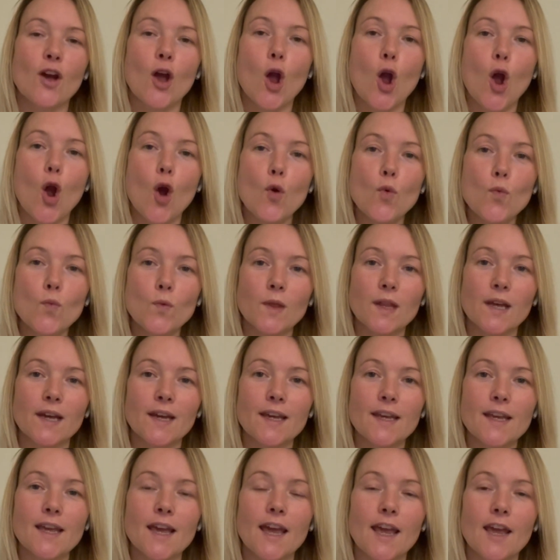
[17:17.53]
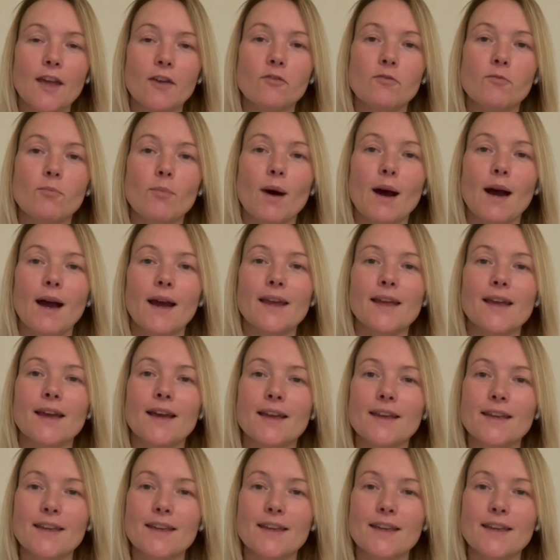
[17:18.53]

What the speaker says: only if by